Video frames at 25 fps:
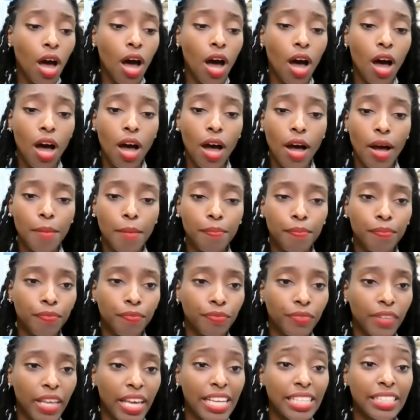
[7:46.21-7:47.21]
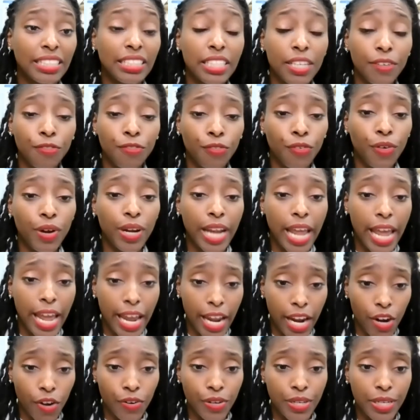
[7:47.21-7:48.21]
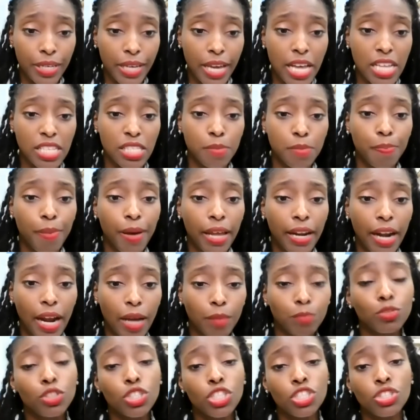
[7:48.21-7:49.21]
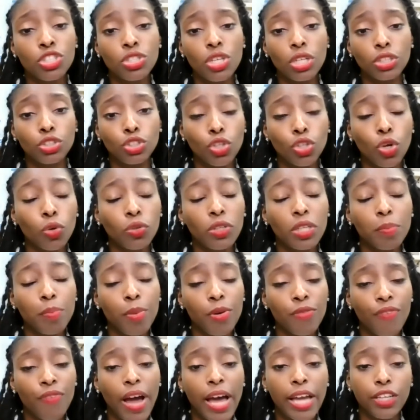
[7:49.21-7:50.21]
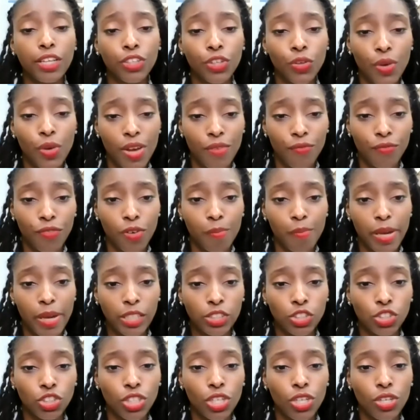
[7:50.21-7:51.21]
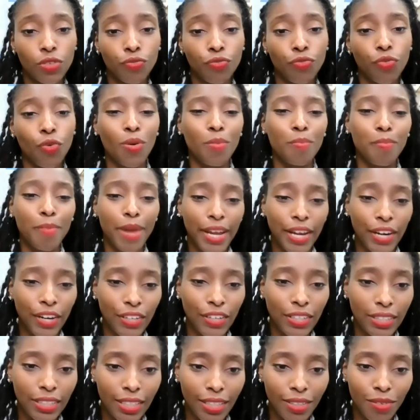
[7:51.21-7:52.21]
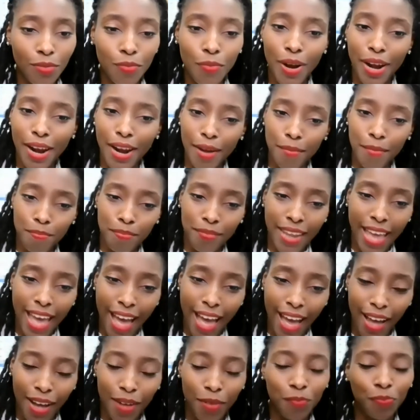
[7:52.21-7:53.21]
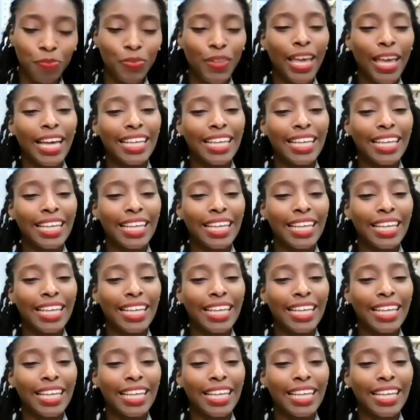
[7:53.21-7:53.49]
in different areas, but I'm just solely providing you information for Maryland, where I'm now,